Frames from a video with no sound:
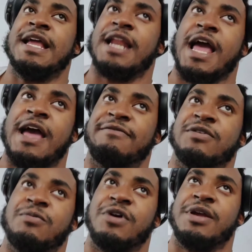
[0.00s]
and not have
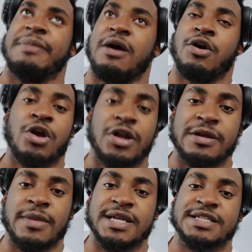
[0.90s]
to worry about
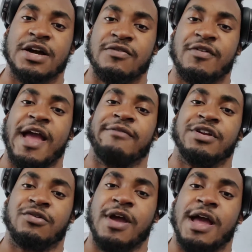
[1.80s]
hurting myself or
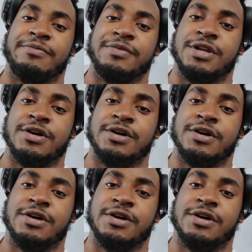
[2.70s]
having to grab,